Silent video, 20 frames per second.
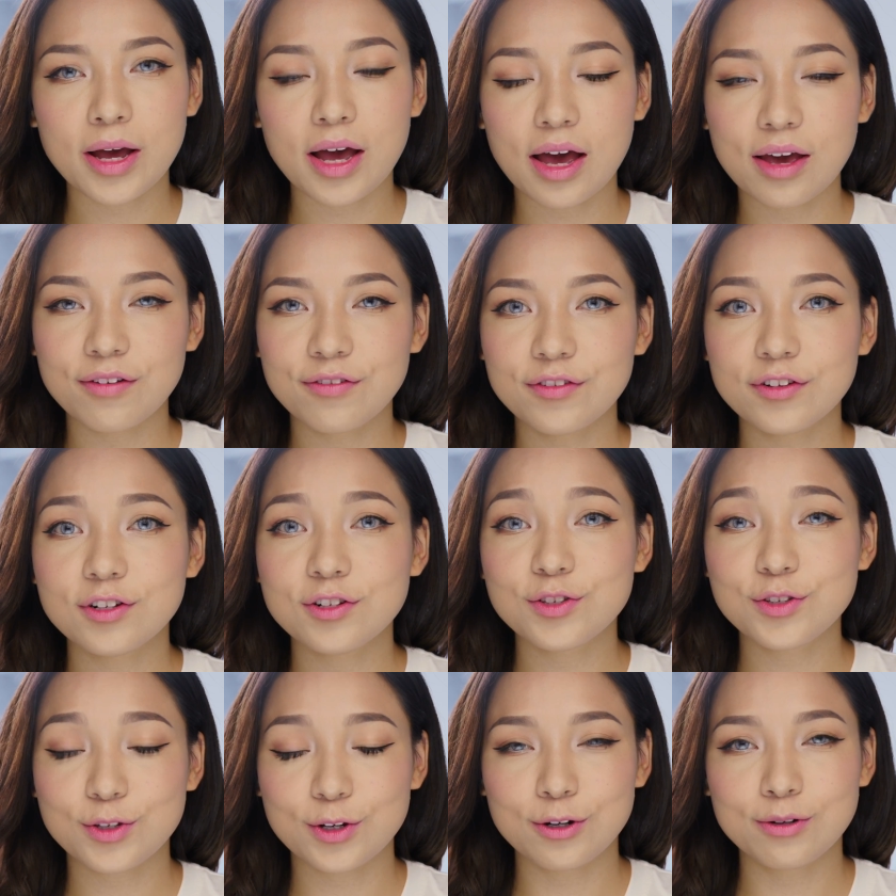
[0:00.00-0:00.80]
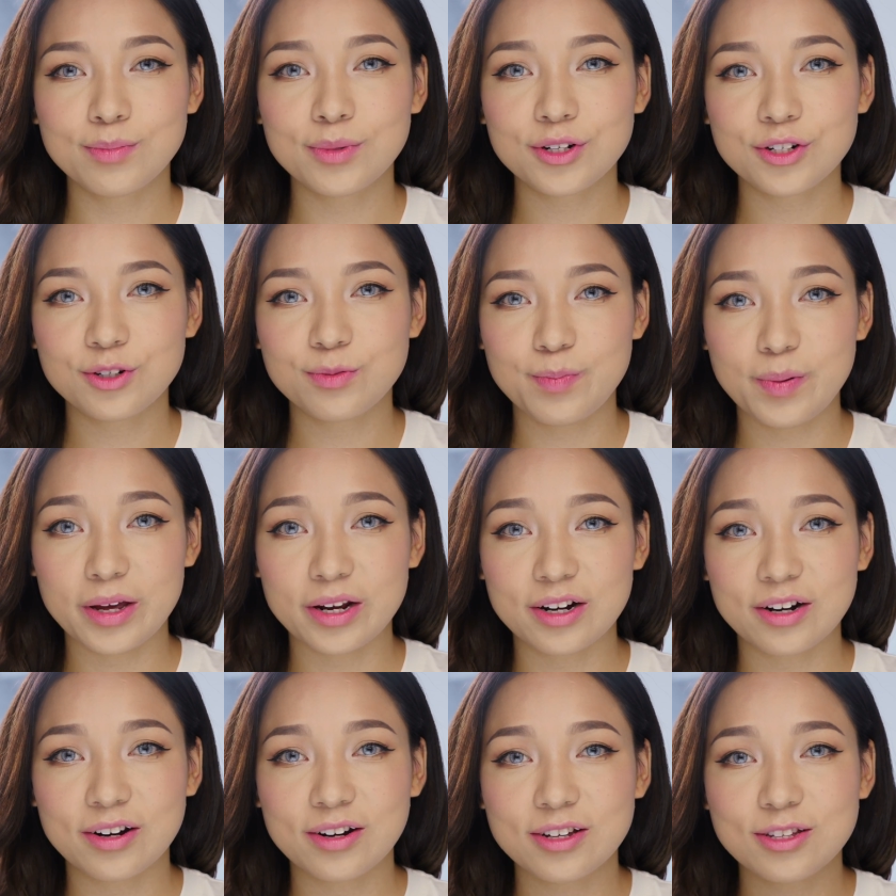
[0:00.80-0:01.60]
I feel so much
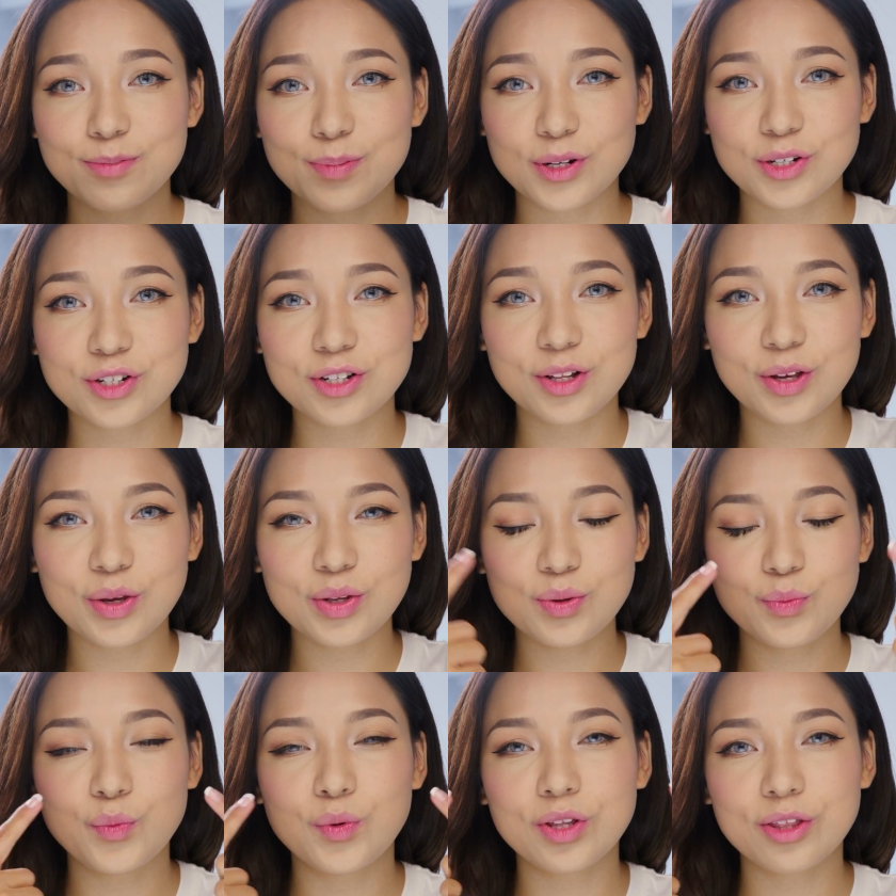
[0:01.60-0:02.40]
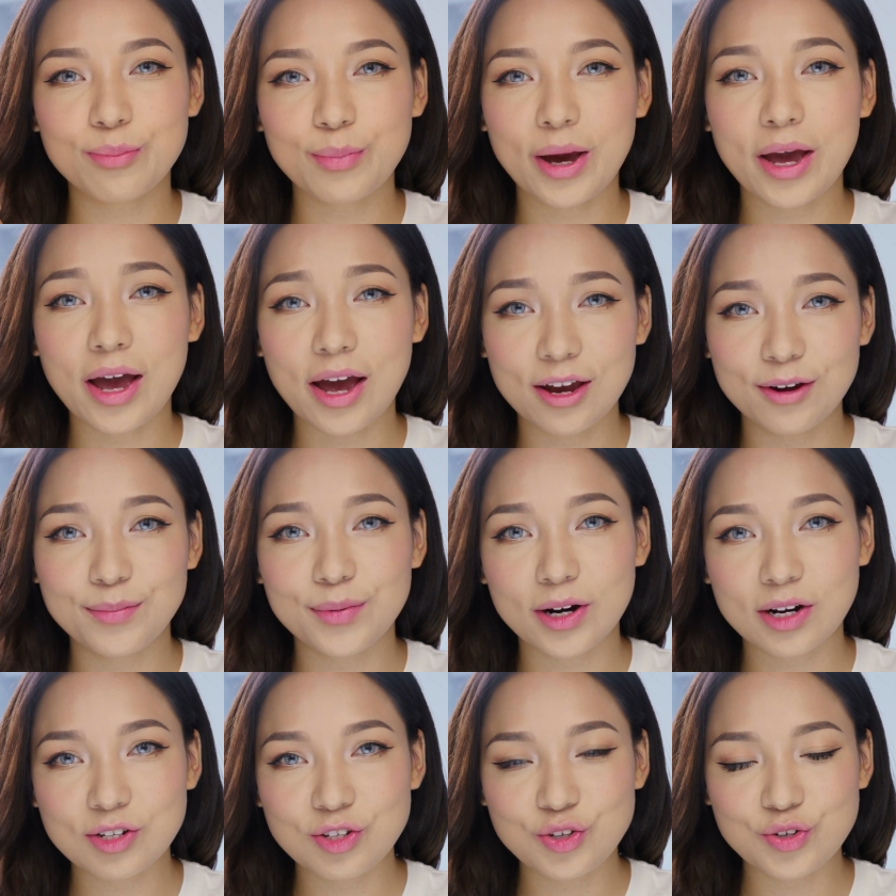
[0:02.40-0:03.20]
better, especially with my
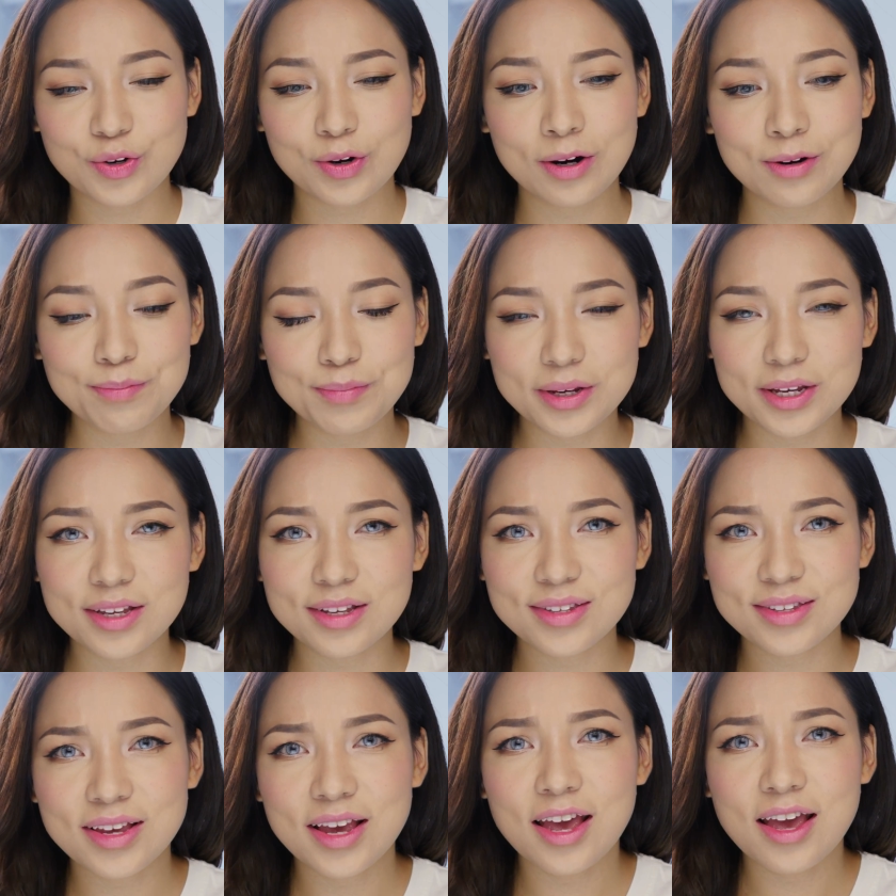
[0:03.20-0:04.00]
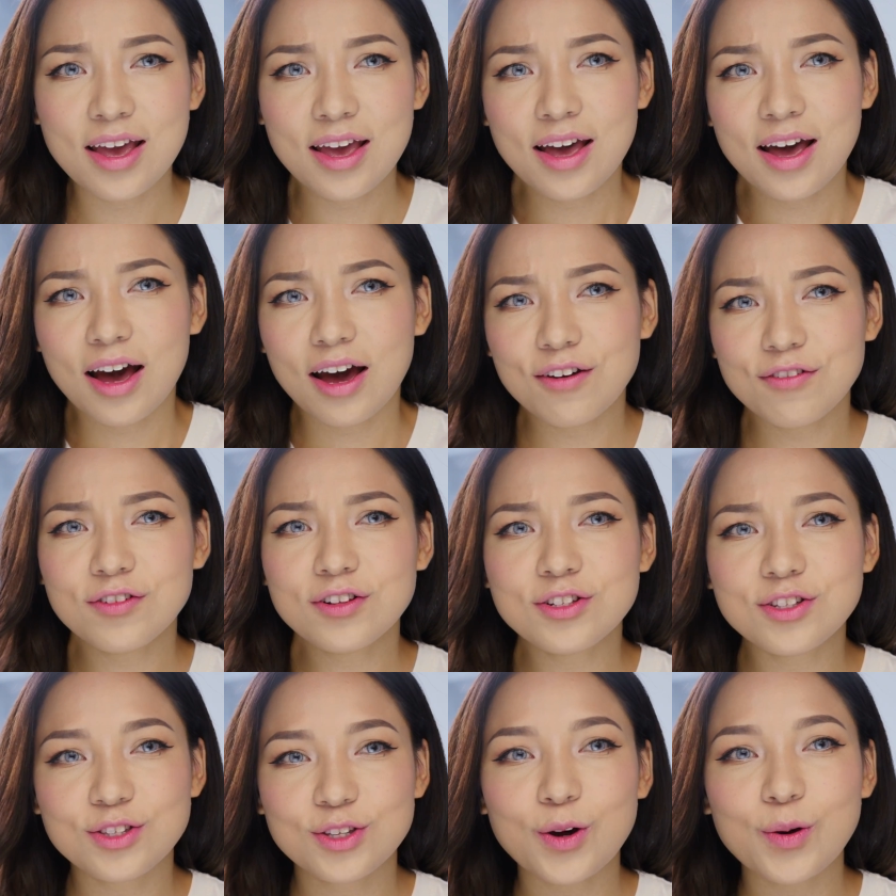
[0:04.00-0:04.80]
eyebrows drawn, because I
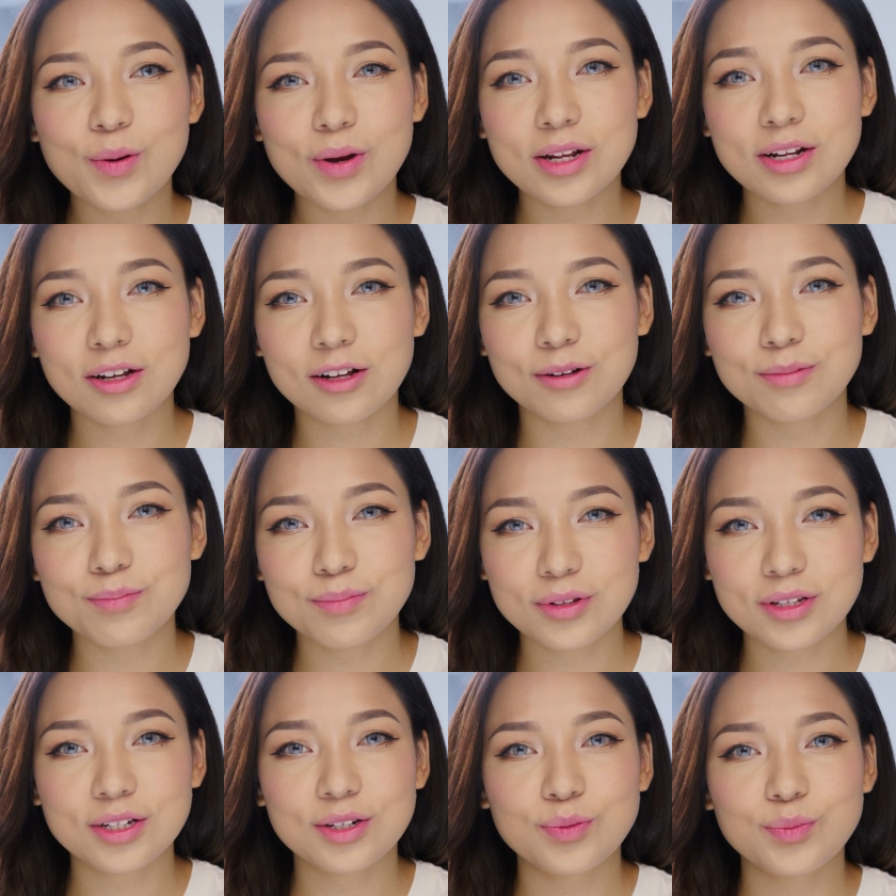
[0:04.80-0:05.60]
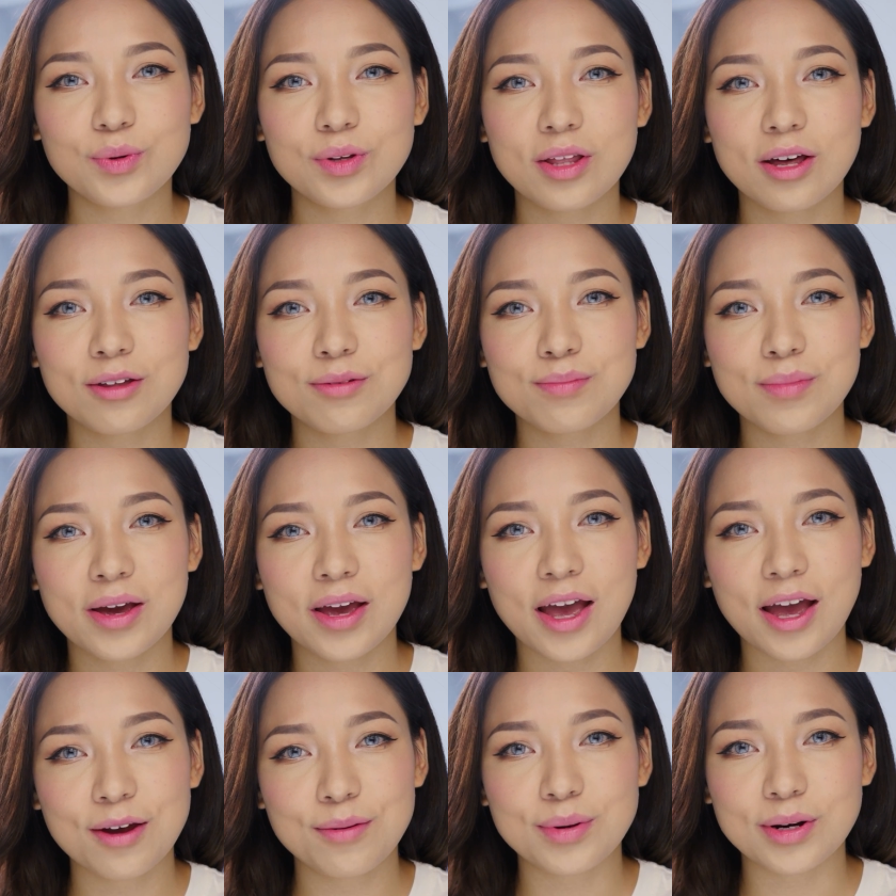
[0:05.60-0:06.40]
feel so incomplete without my
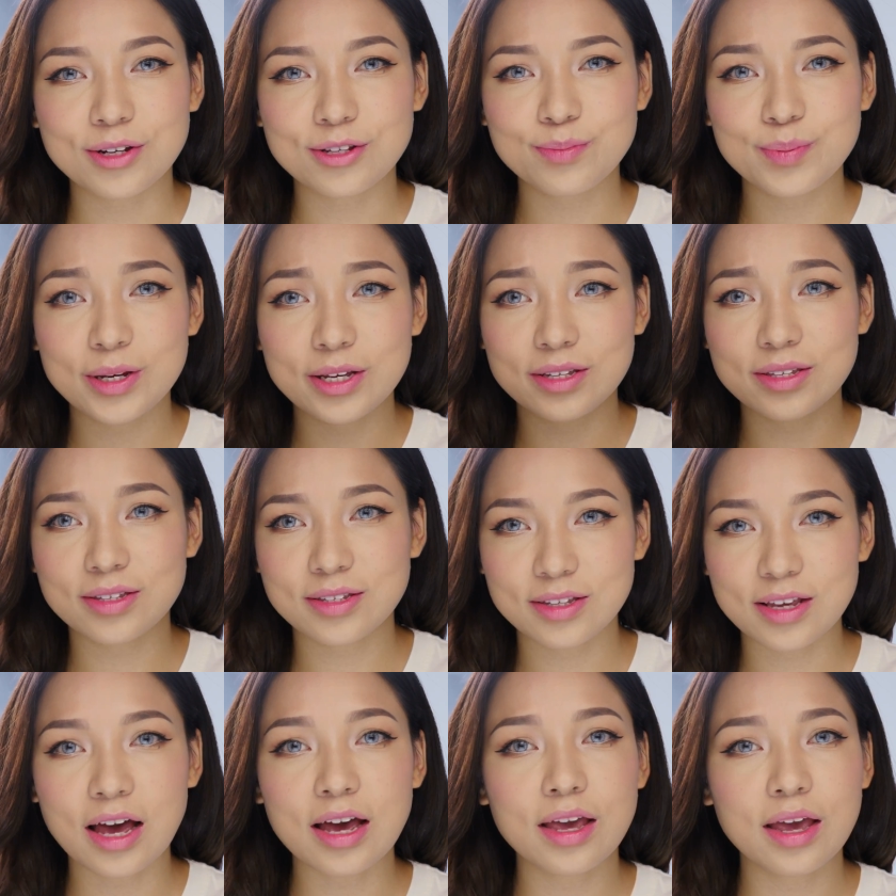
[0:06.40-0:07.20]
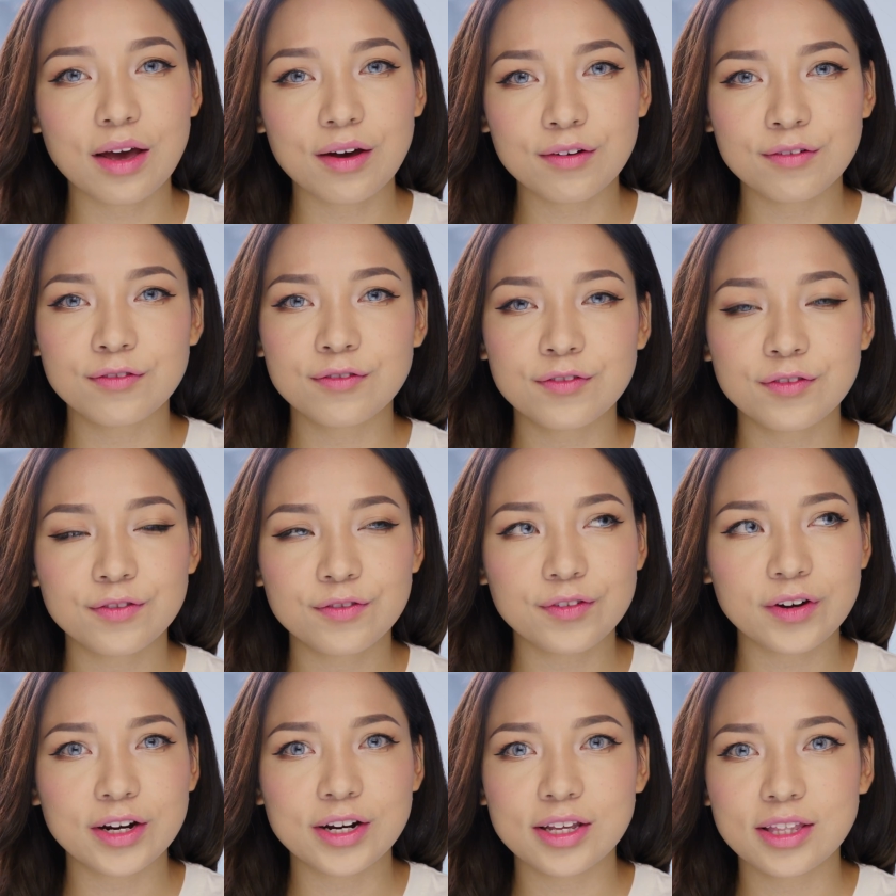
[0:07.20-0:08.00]
eyebrows because I have
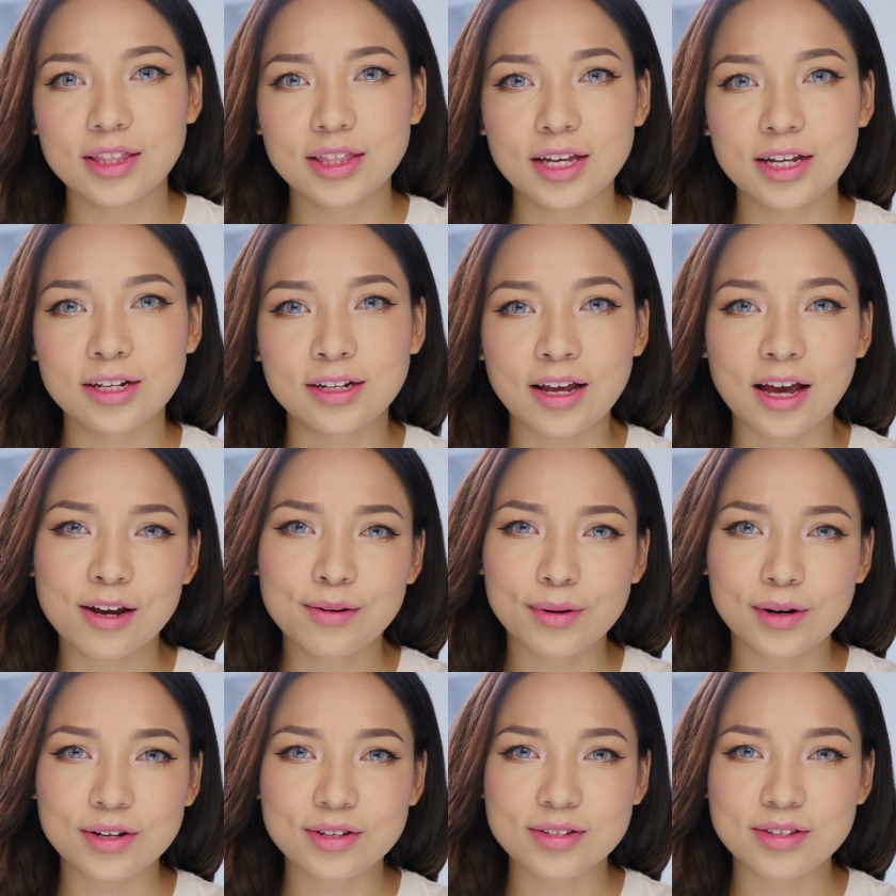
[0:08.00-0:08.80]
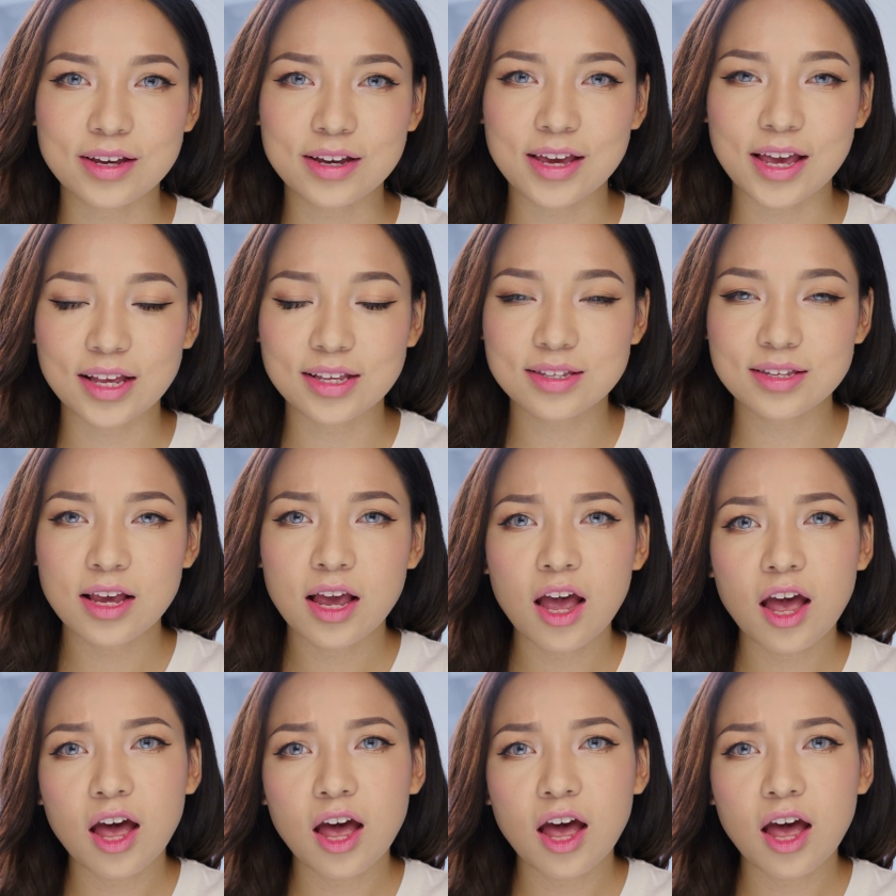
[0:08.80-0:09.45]
very thin eyebrows, I guess.